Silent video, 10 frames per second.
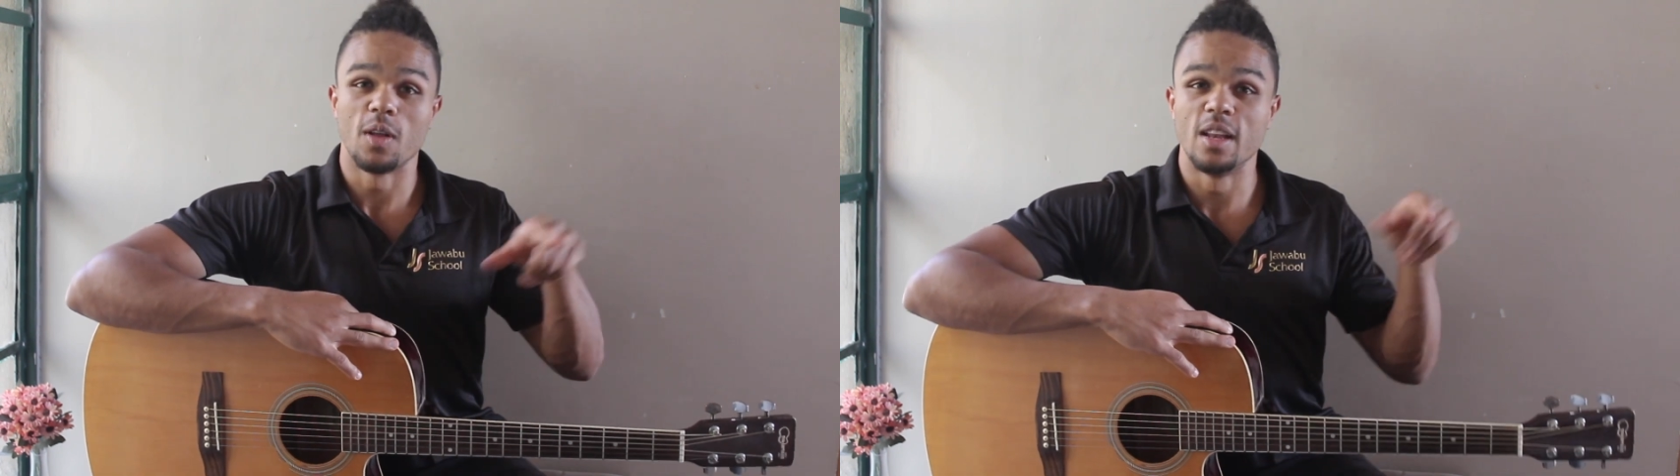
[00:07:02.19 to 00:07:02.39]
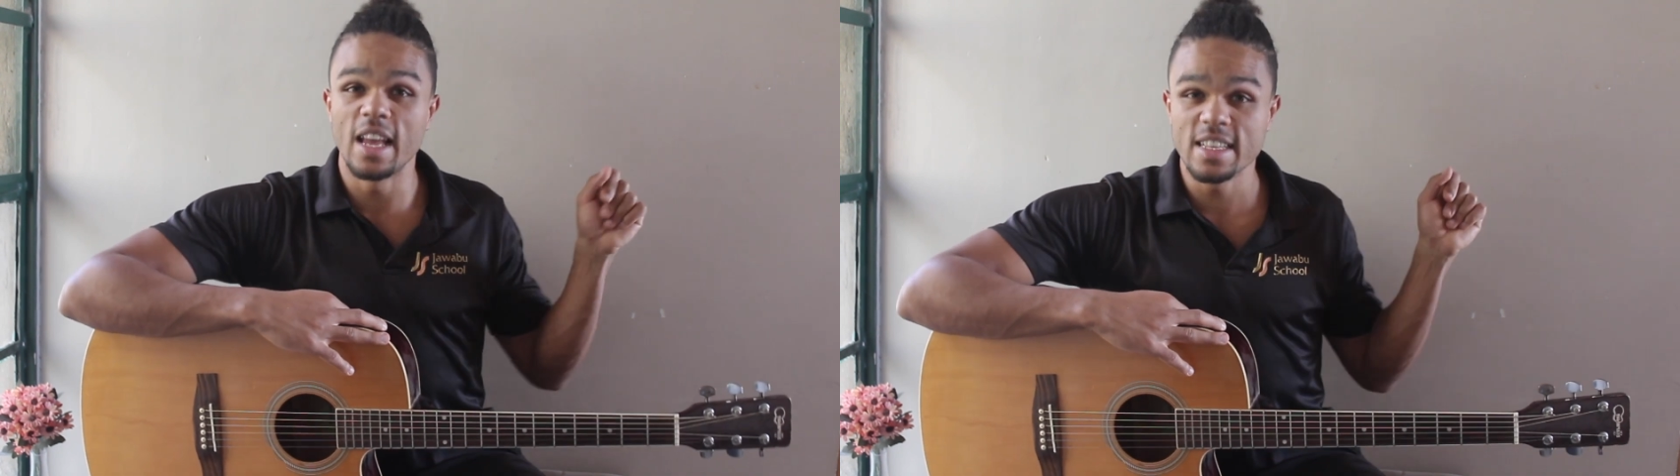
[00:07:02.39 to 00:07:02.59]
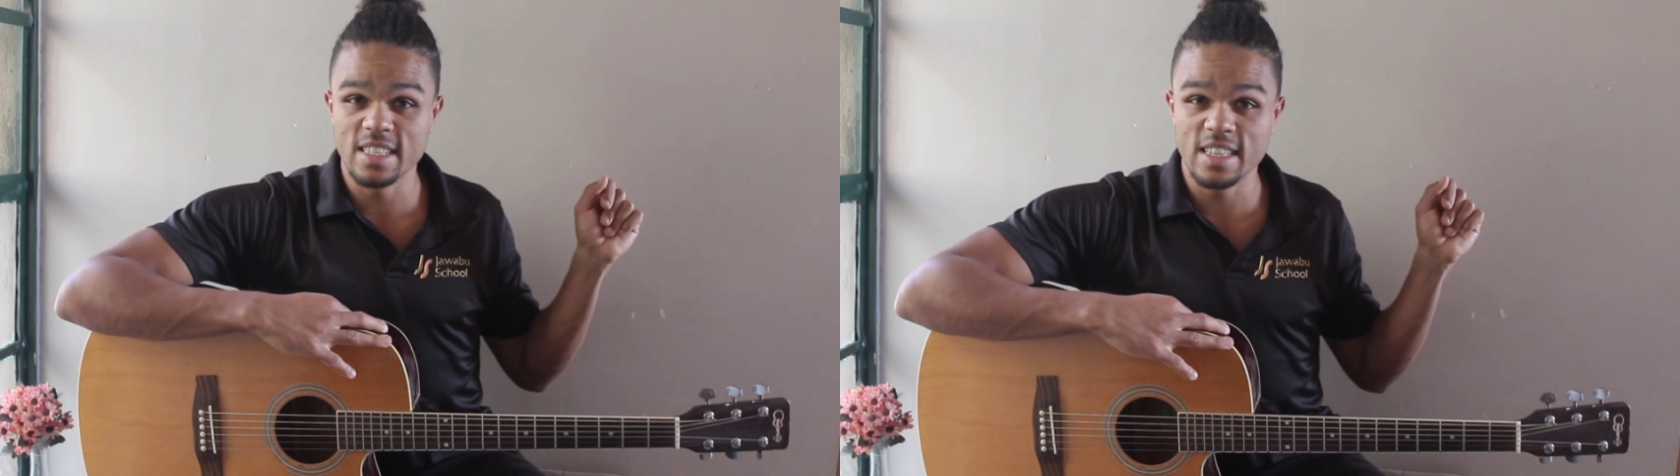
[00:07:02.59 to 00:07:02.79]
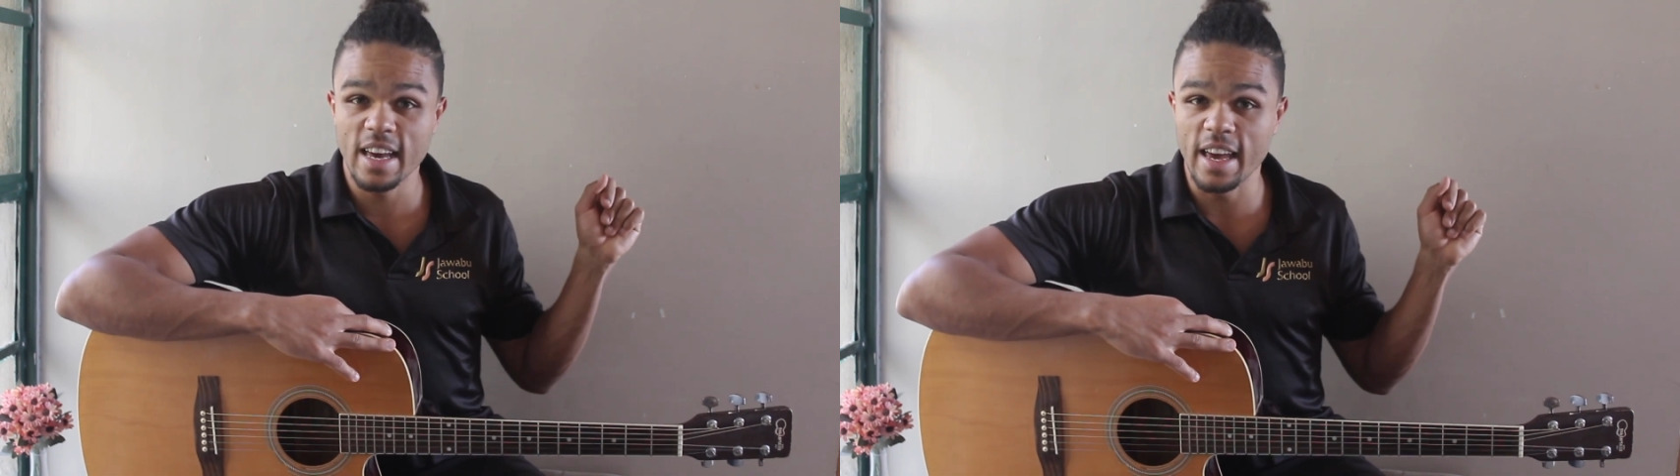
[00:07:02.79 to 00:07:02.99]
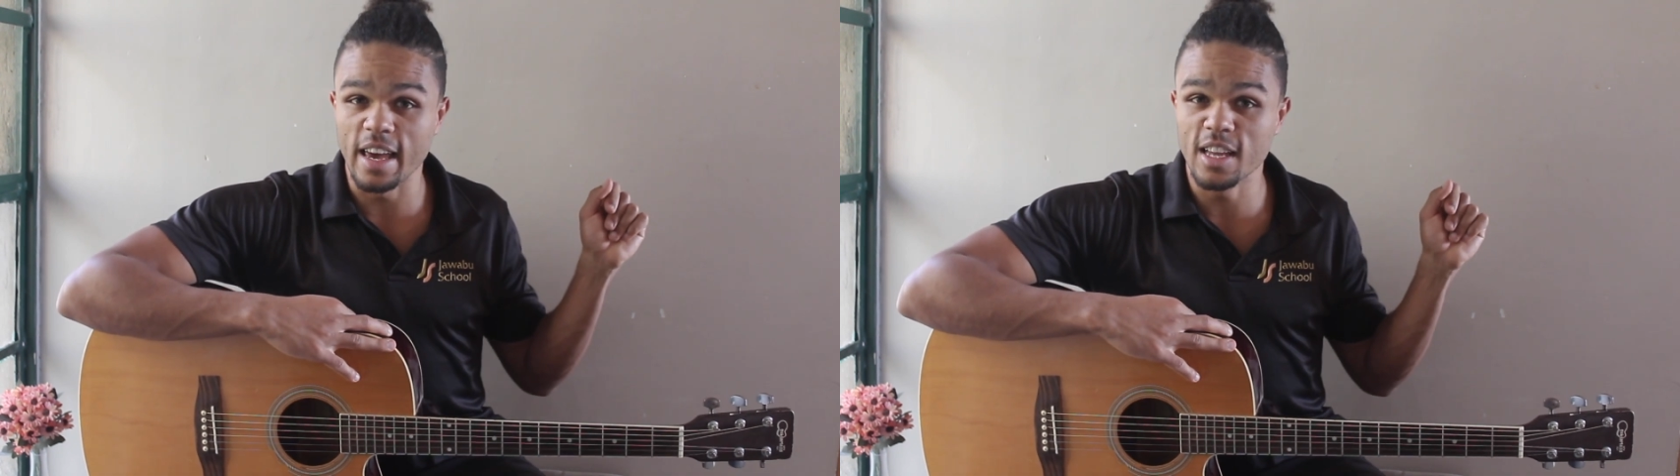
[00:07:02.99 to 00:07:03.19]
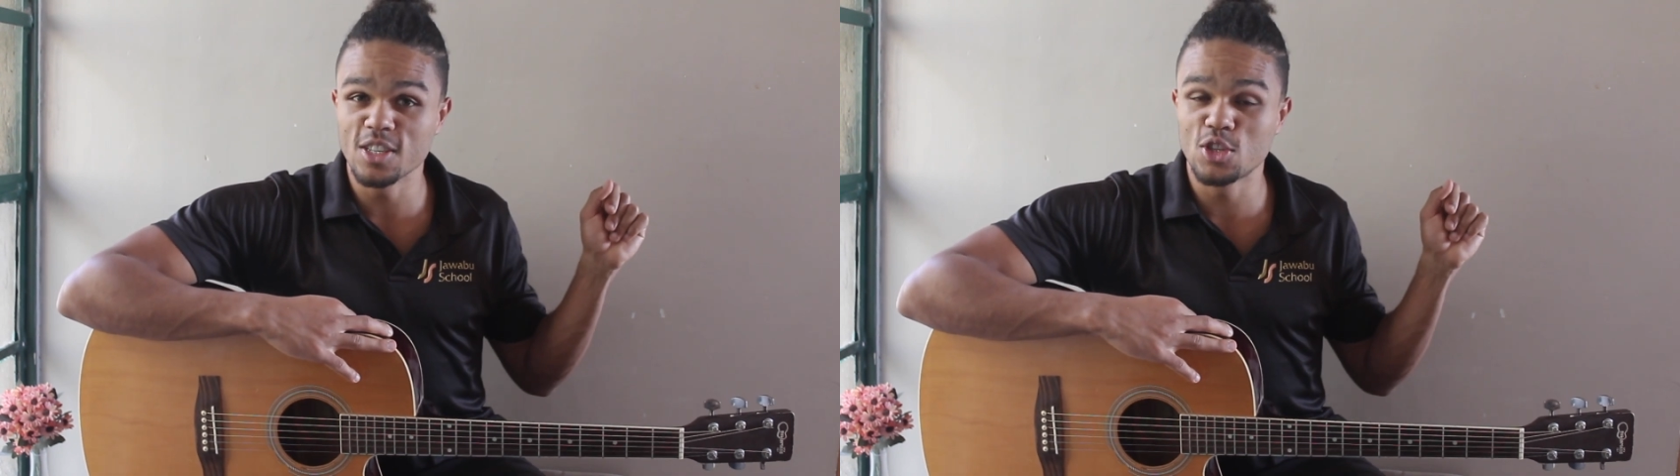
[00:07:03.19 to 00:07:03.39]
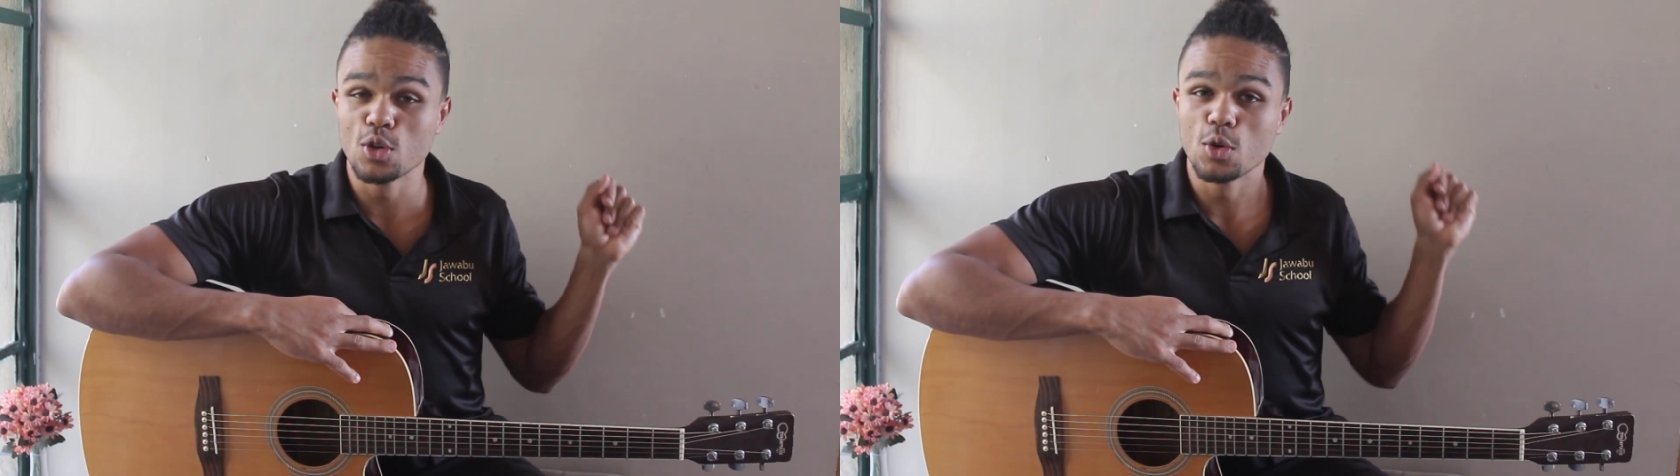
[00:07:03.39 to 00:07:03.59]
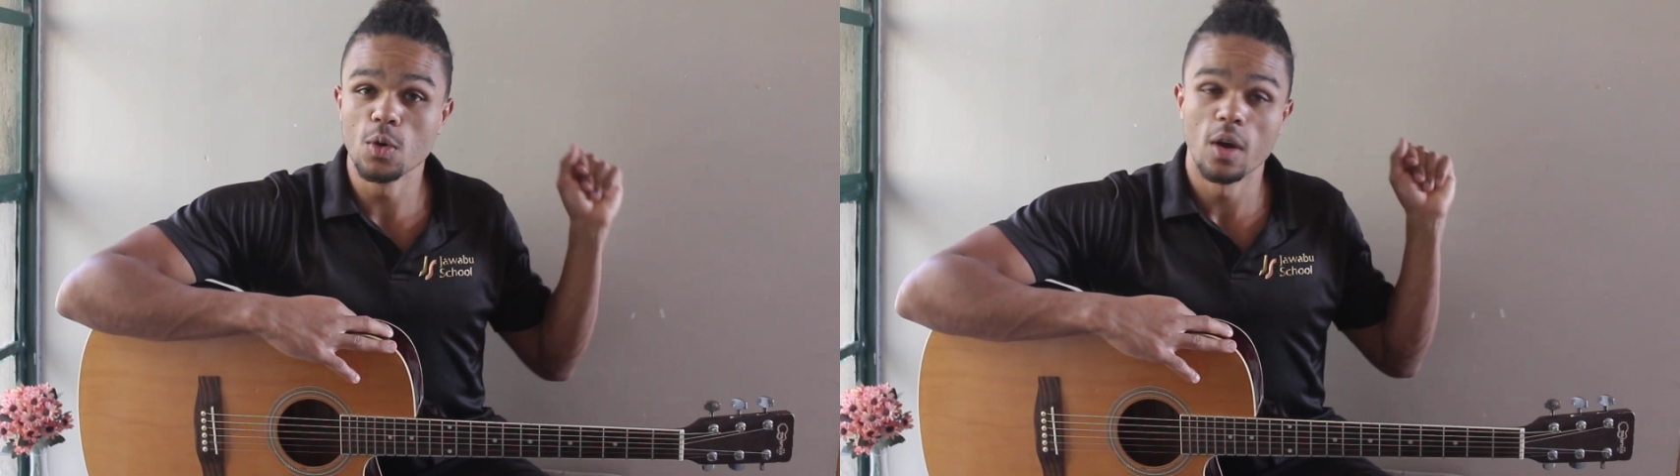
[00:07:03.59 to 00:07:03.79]
let's get
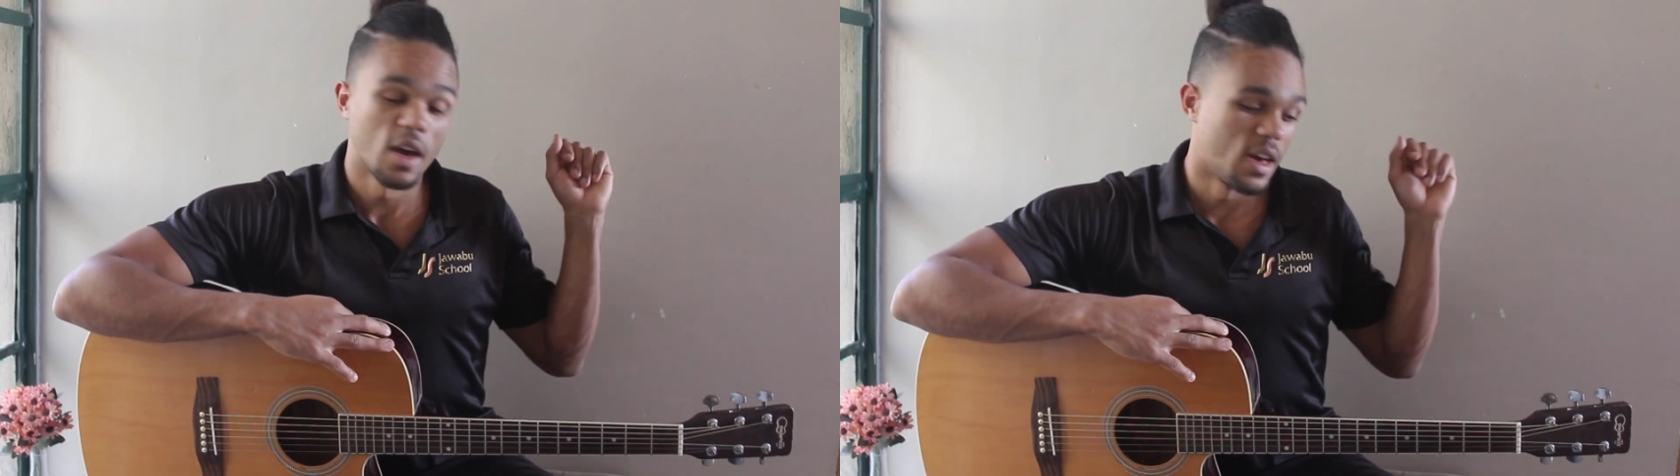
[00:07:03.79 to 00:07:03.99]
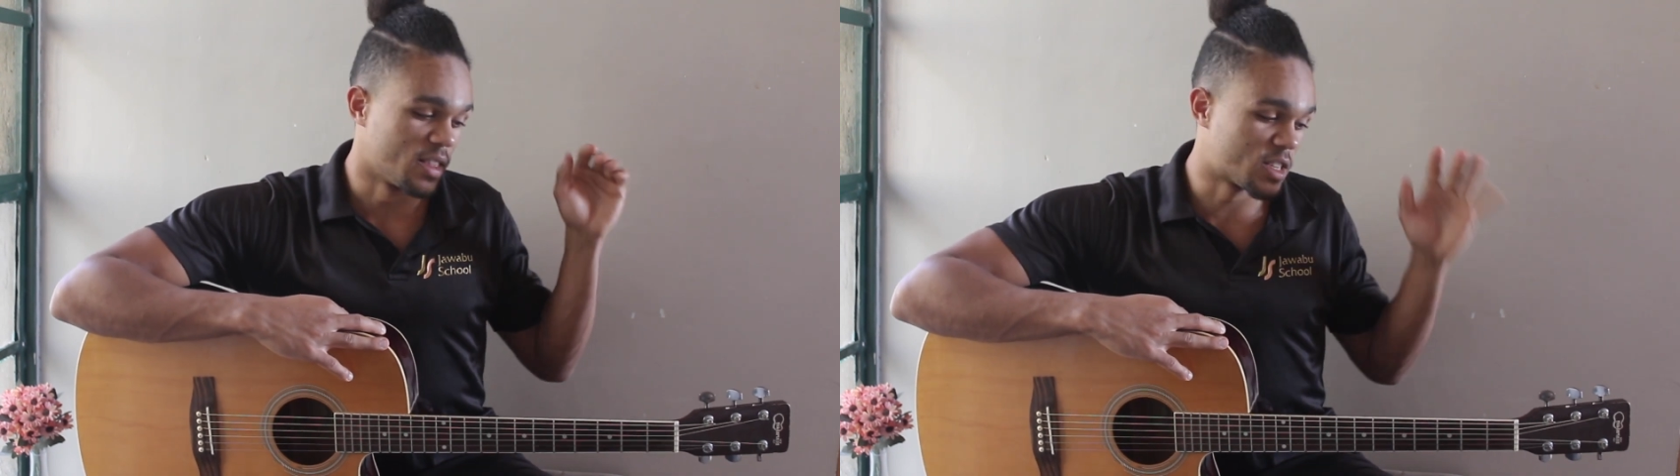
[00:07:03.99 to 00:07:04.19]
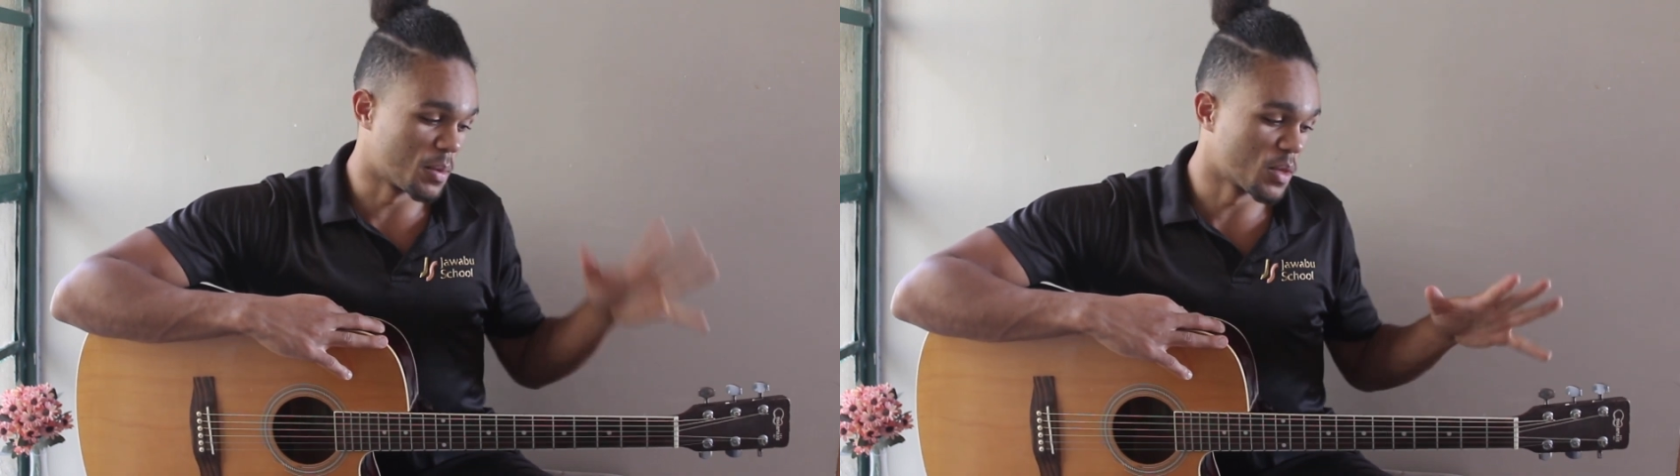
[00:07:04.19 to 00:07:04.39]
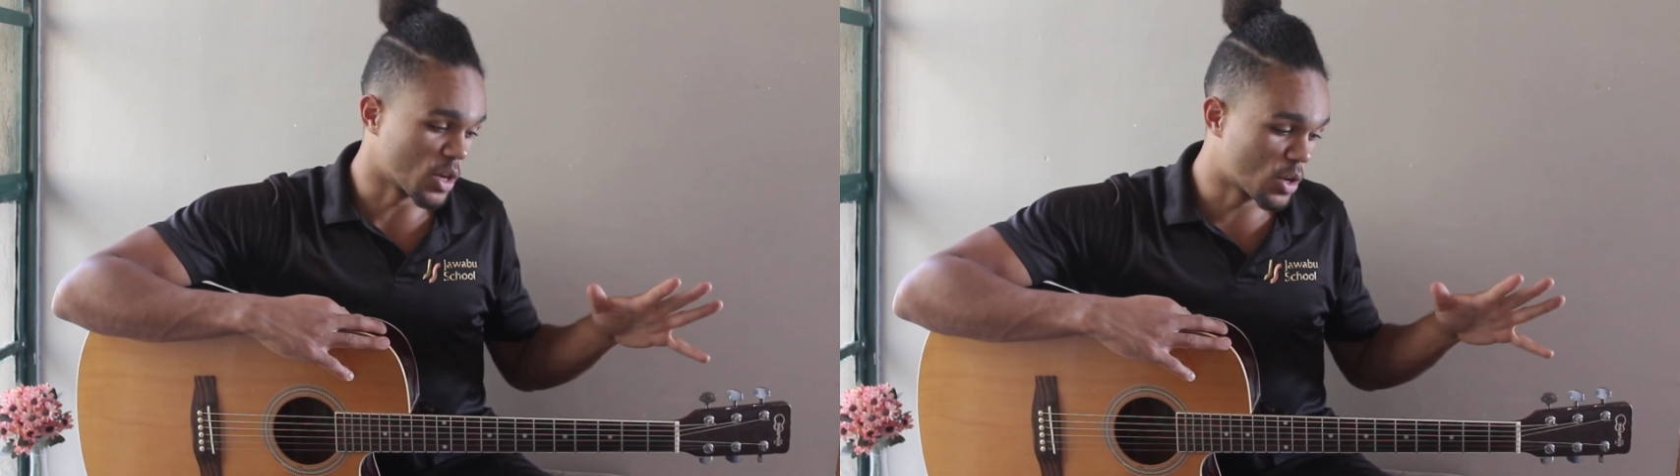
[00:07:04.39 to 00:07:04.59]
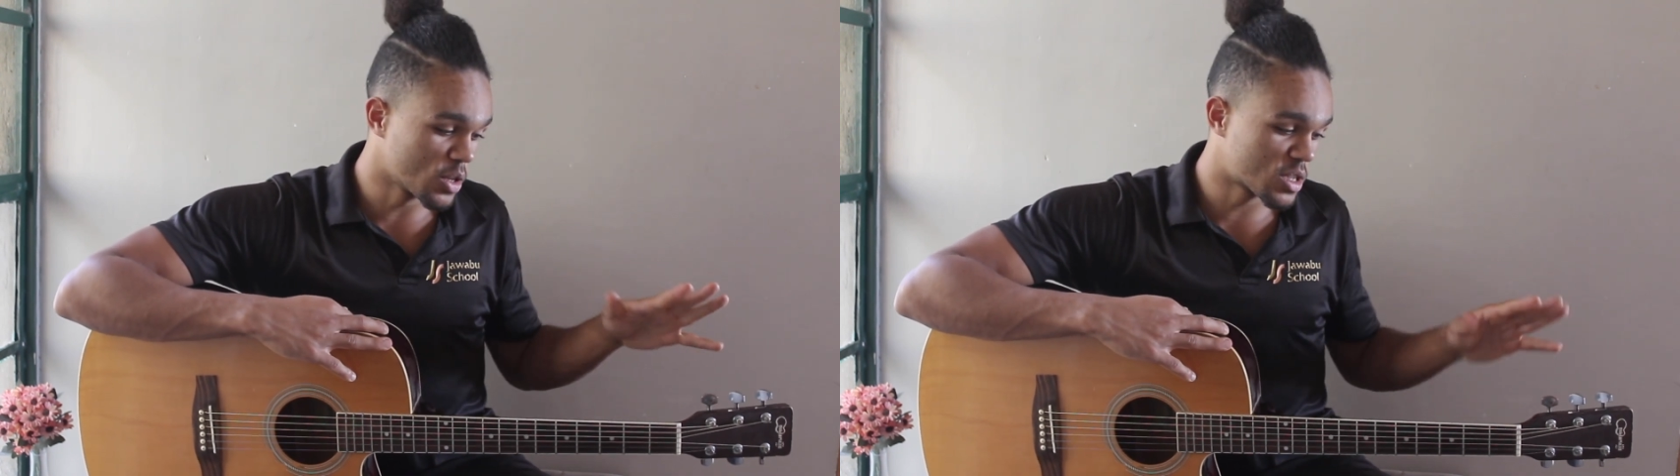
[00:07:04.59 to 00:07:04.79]
into some of the good